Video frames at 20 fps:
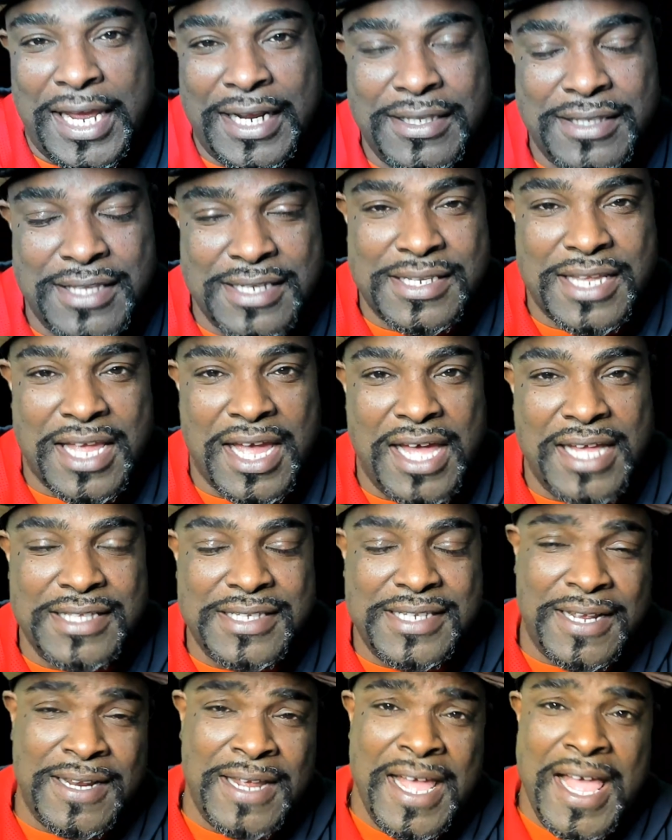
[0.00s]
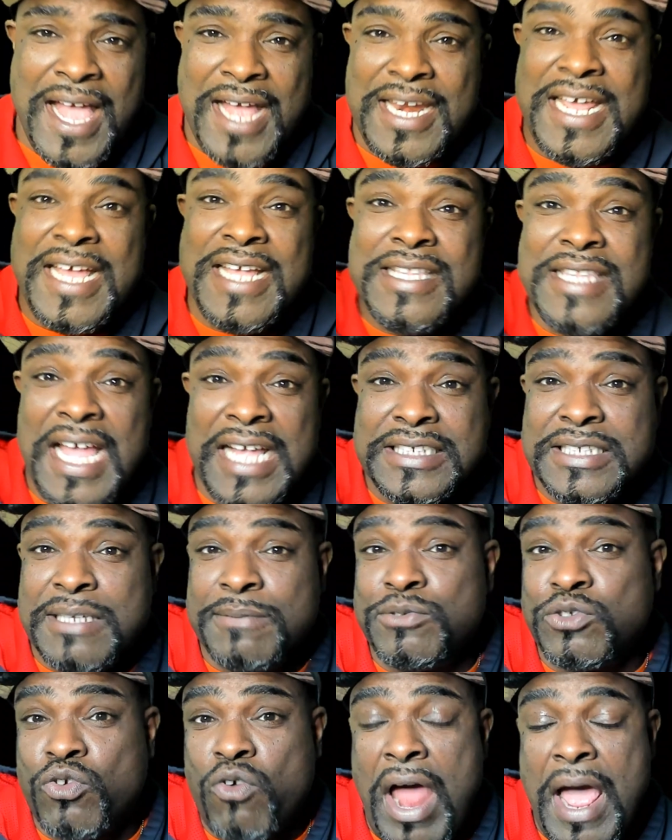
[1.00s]
this content, and hit that
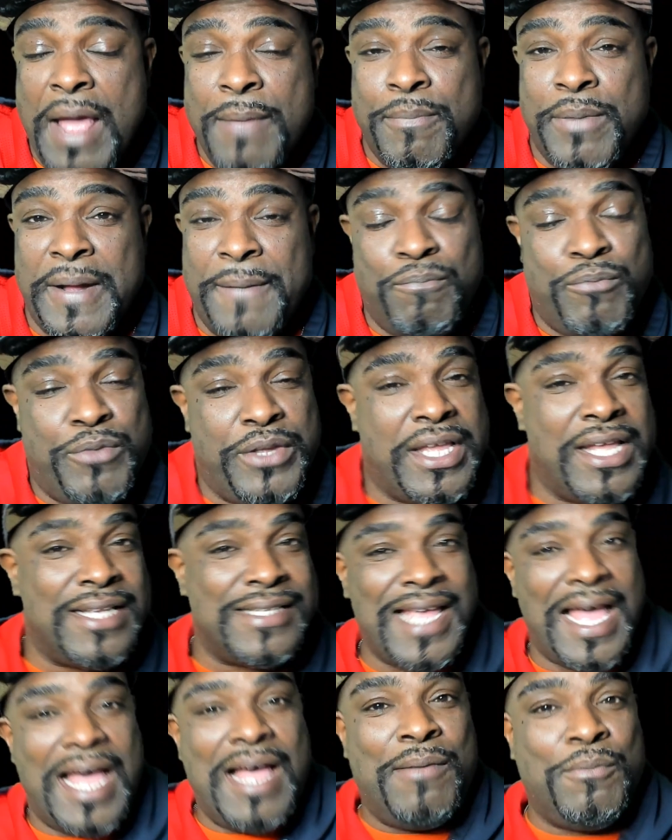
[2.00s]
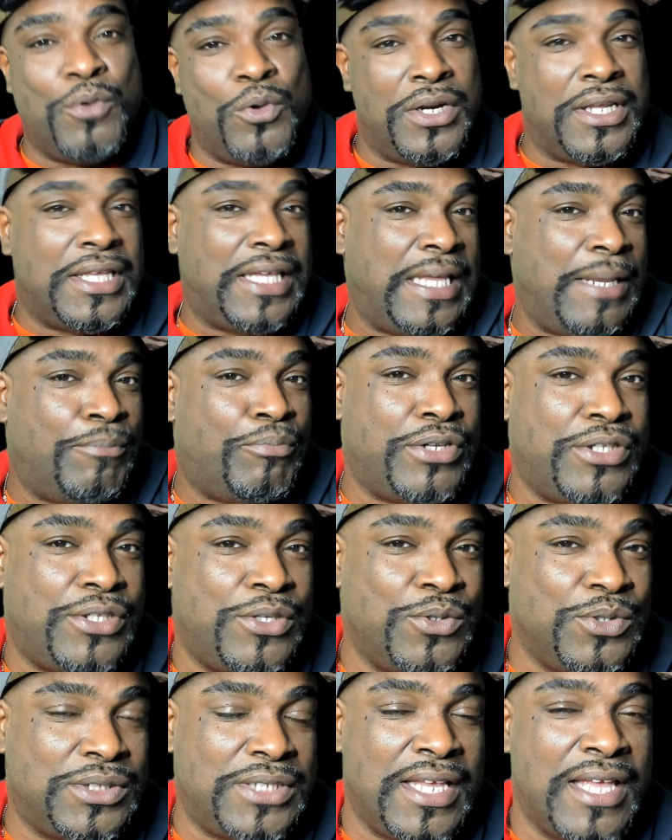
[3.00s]
subscribe button because I'm going to keep
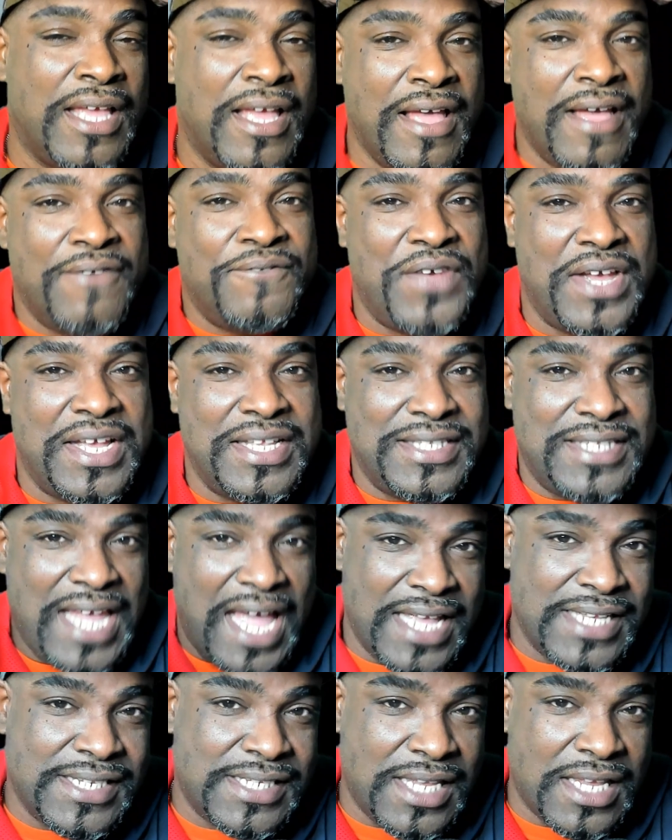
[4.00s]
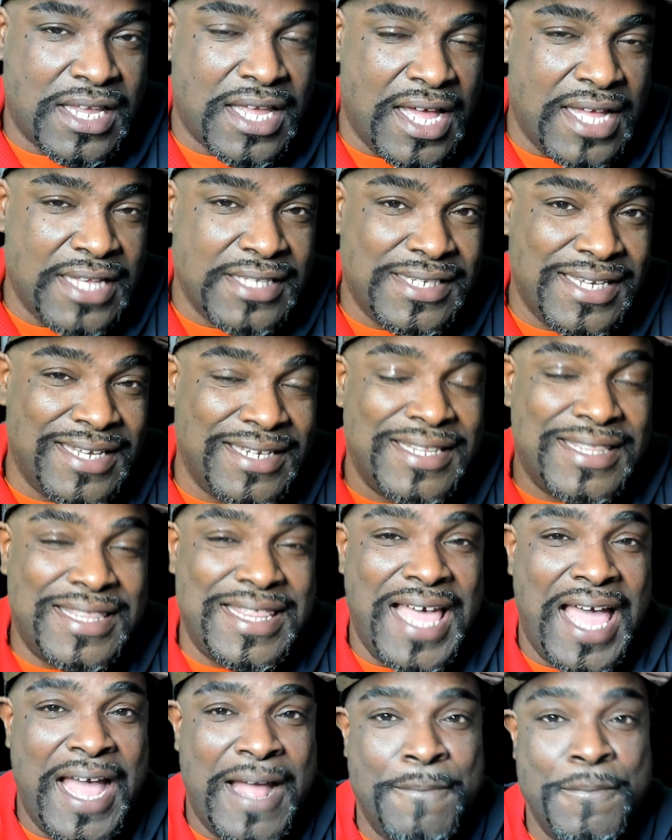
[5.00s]
producing fantastic content
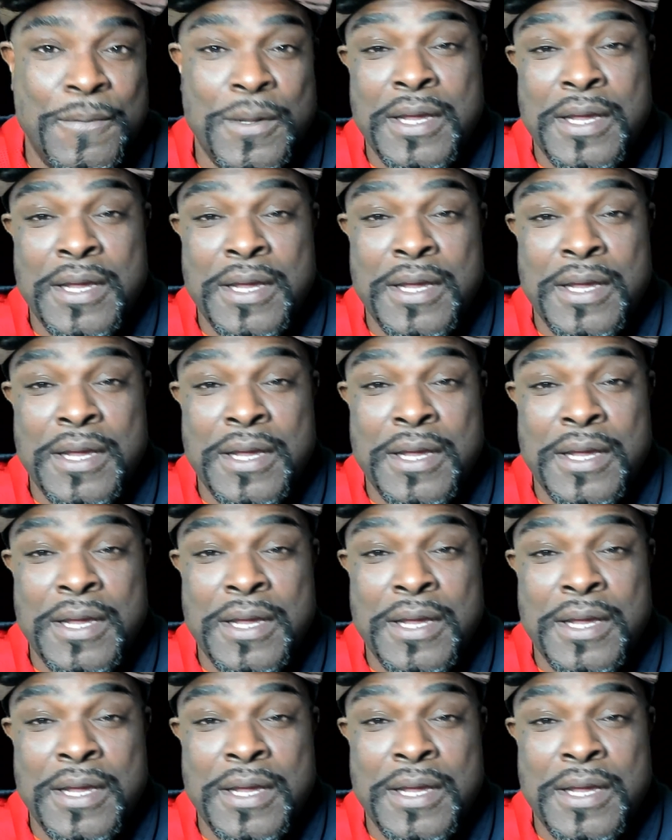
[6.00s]
that